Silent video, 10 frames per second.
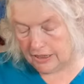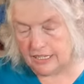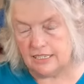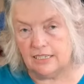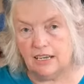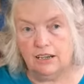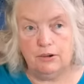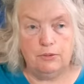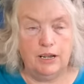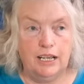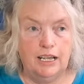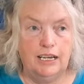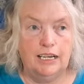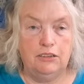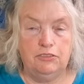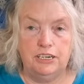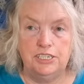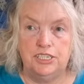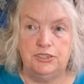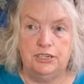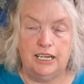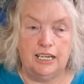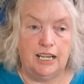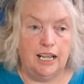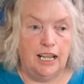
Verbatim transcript: this is our uh, little fridge unit